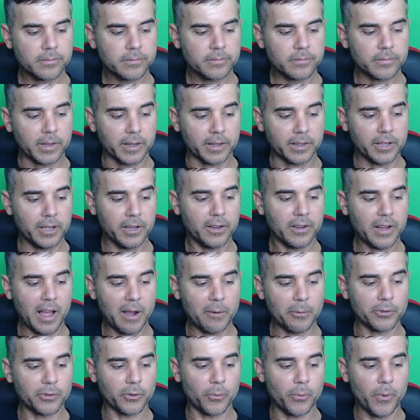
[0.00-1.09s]
Like I
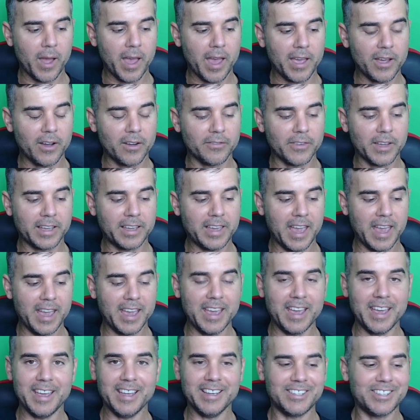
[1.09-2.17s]
was away on
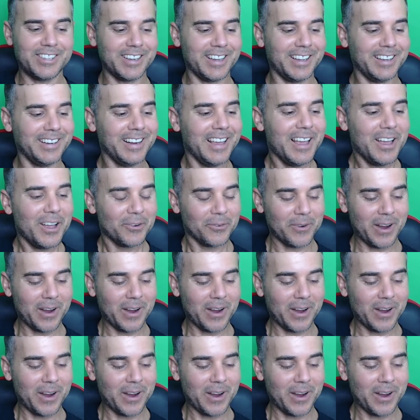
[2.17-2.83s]
vacation,